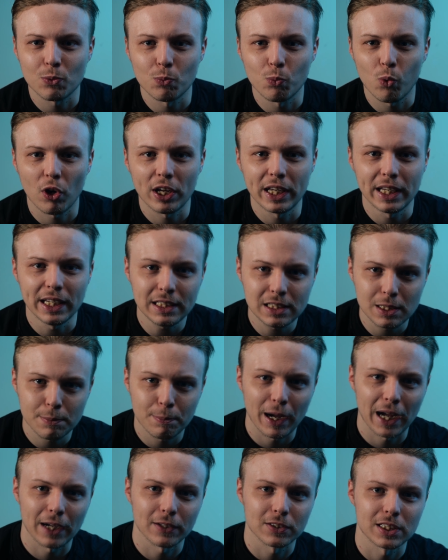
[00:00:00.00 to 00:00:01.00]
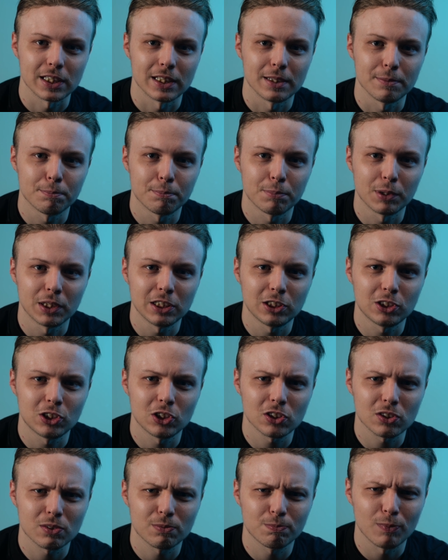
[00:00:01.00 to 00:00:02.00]
on what it is about it, but it
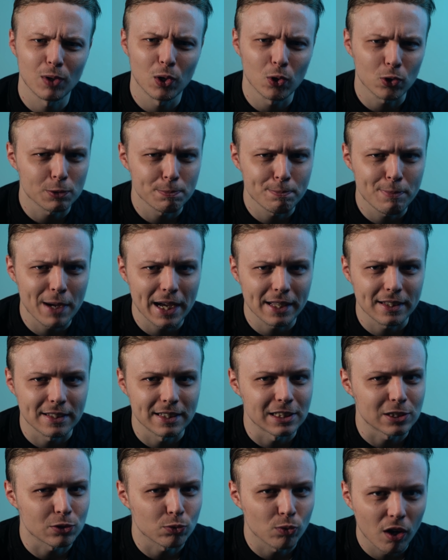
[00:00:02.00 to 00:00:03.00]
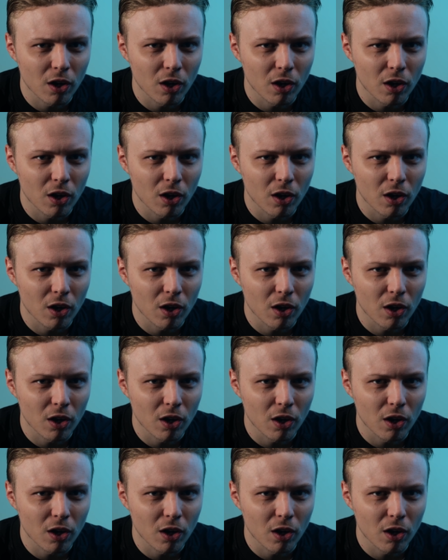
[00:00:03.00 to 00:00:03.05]
just looks better than its